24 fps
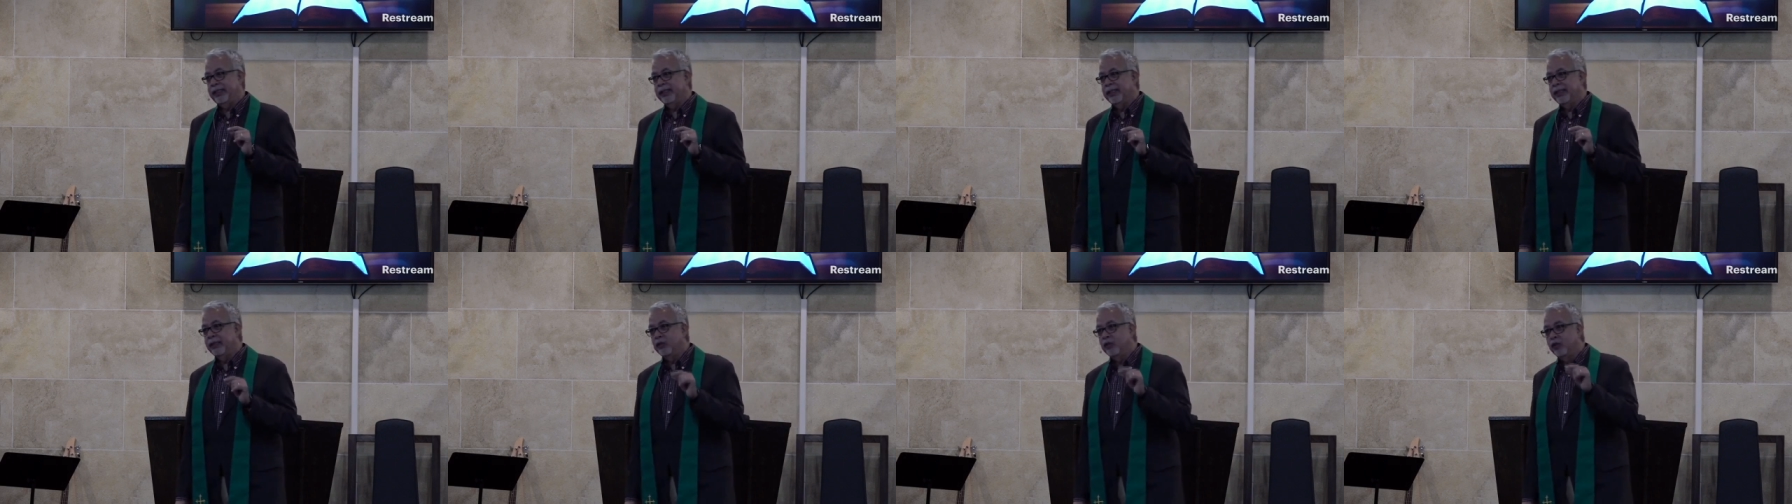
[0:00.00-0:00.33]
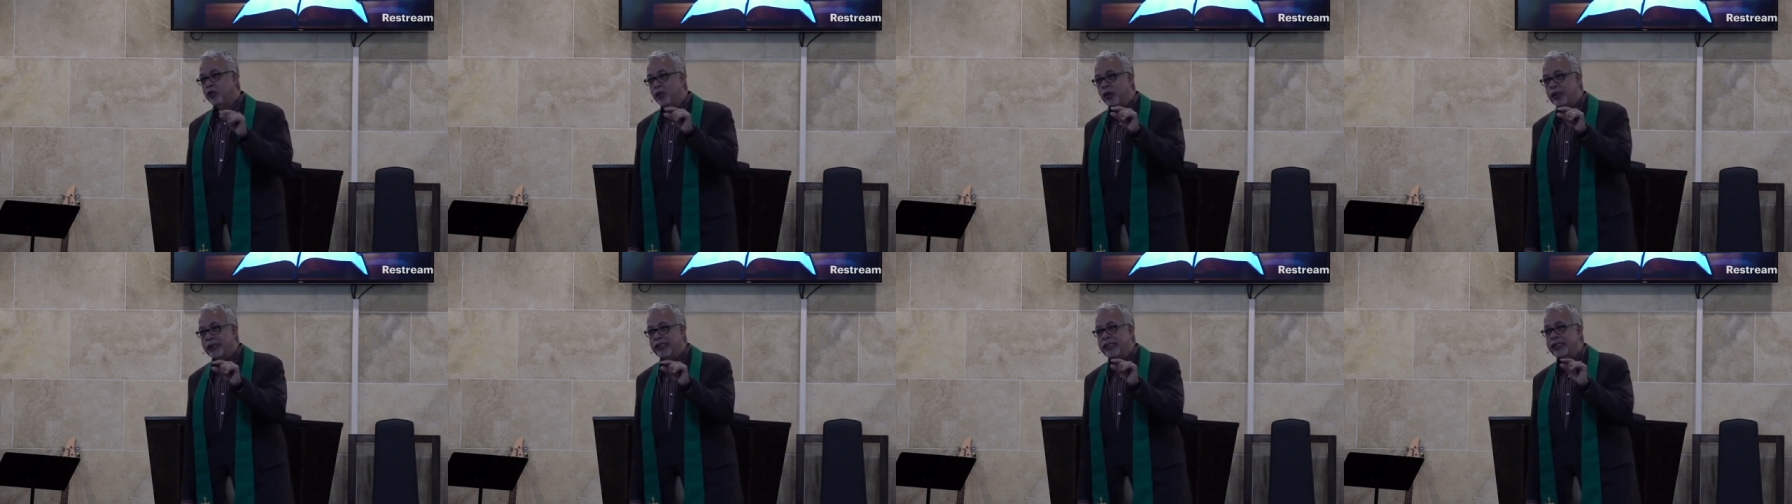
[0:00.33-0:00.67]

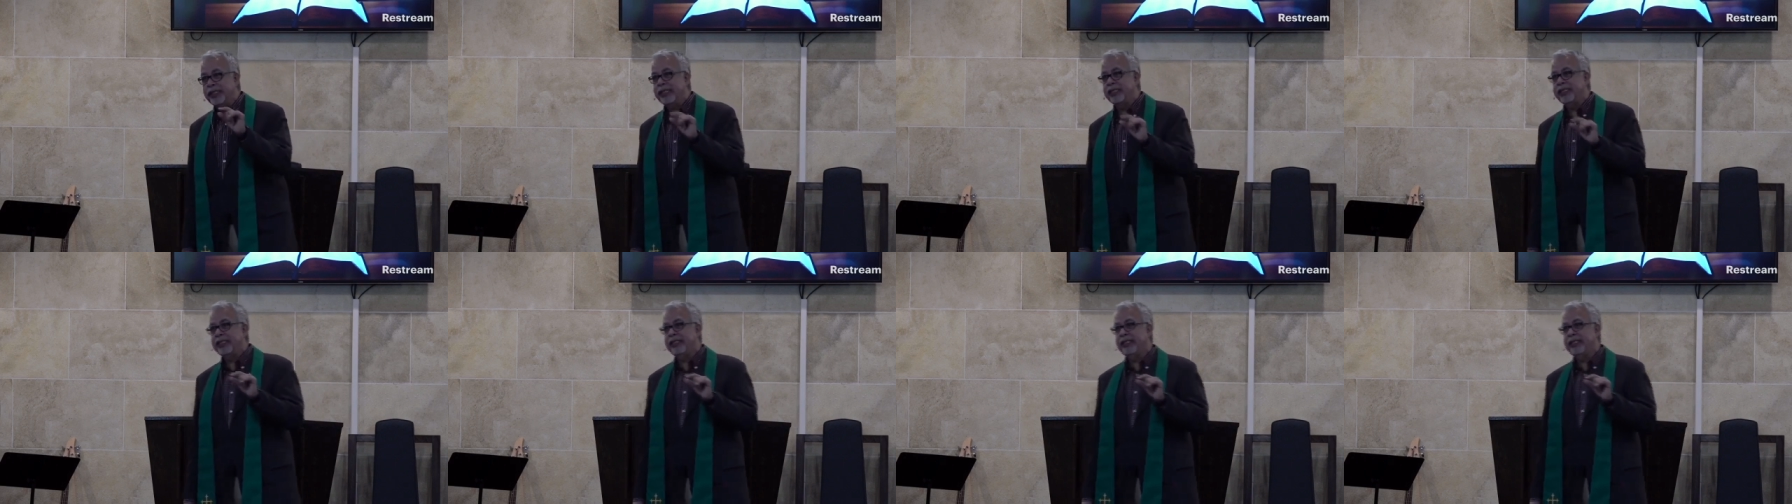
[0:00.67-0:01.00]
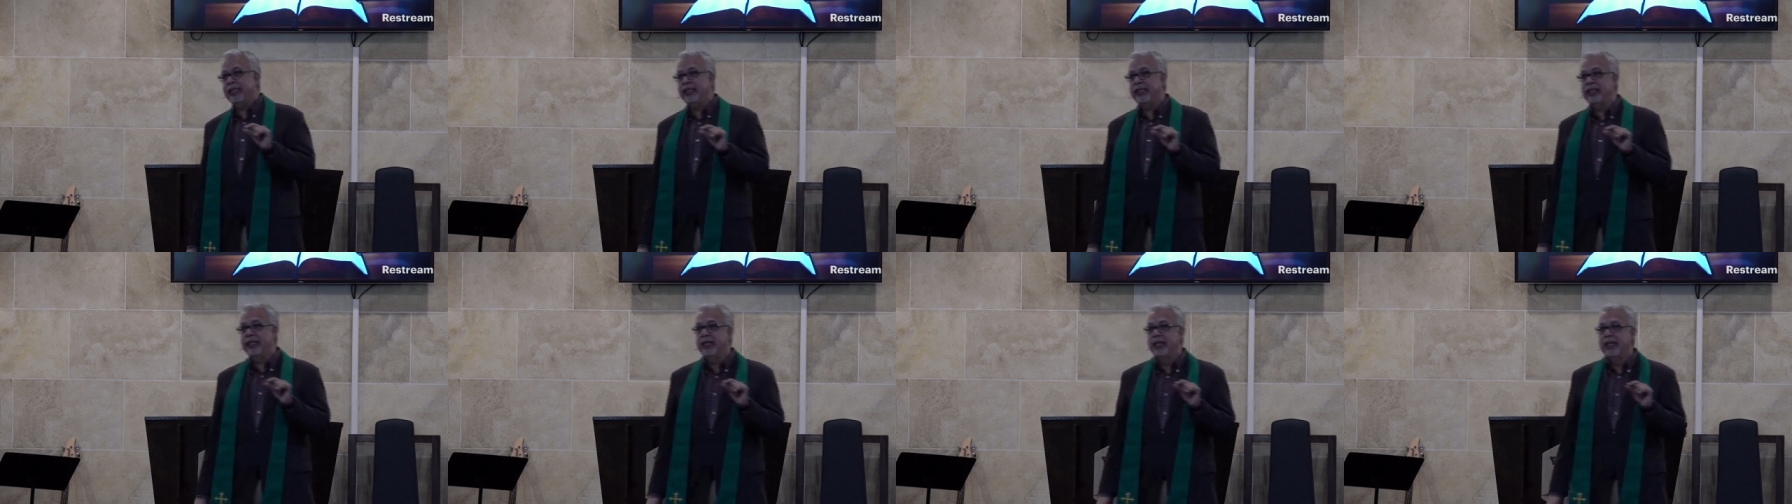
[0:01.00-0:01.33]
Resist
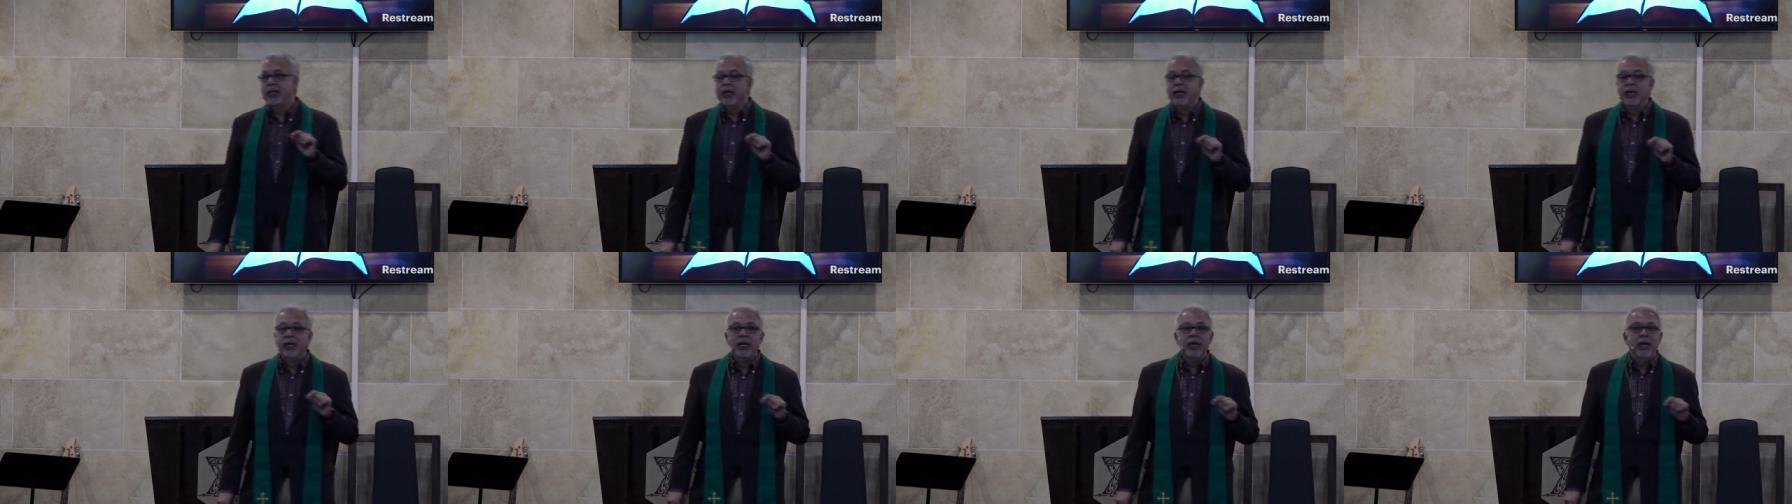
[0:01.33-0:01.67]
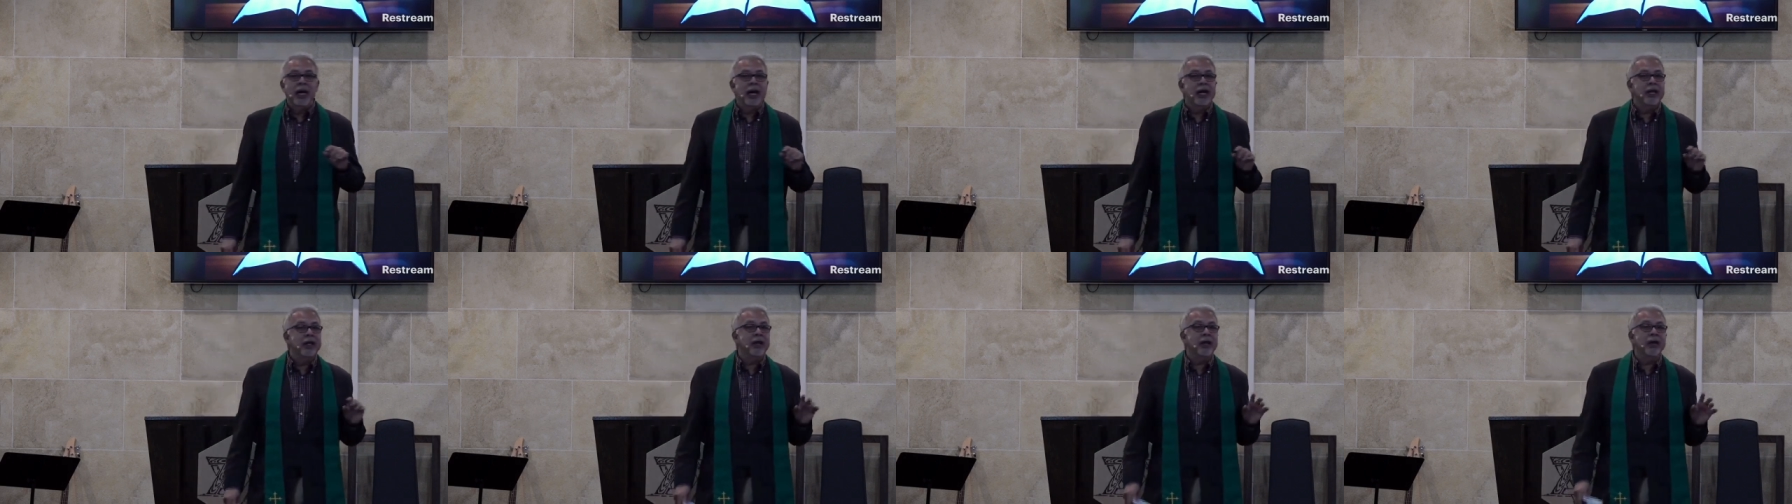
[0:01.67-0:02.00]
it.
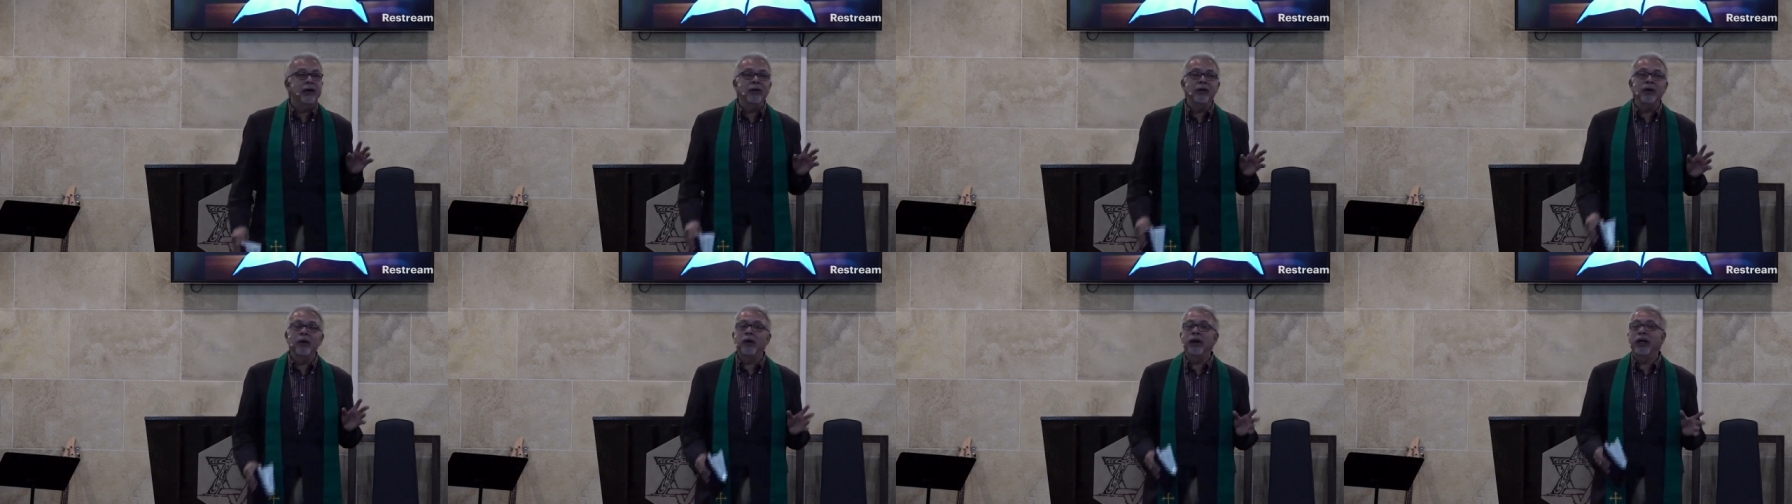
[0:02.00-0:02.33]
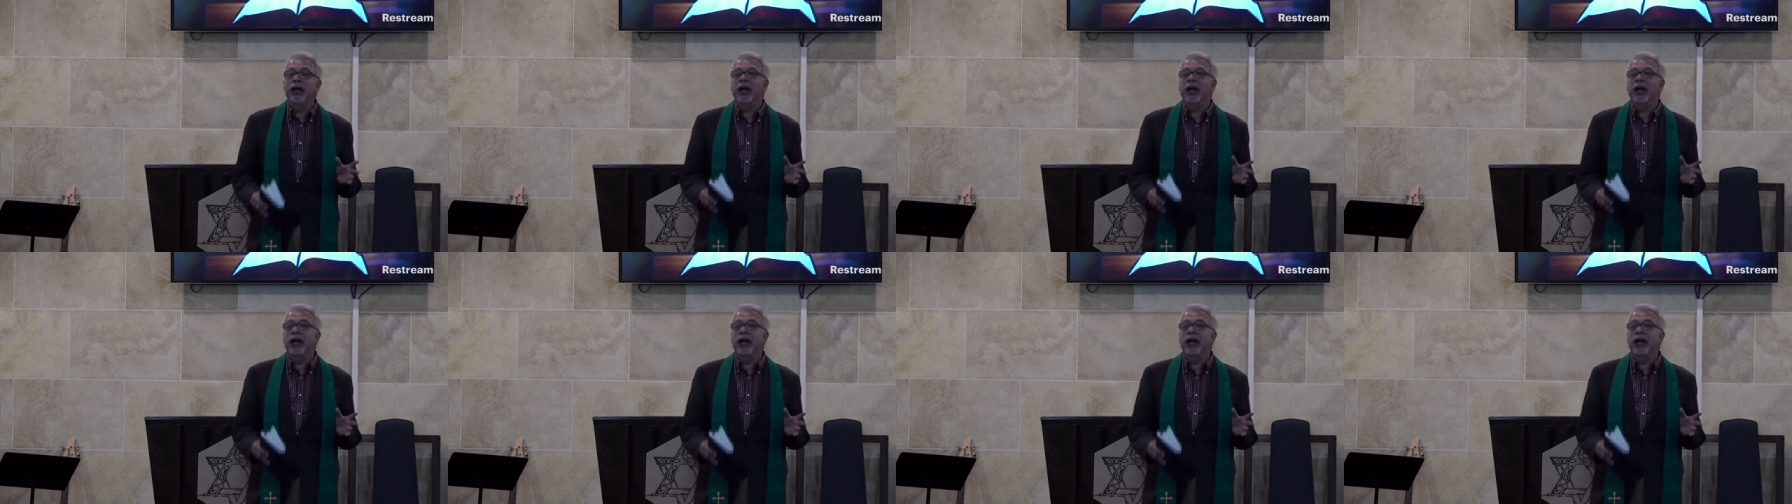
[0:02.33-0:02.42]
And you go, Lord,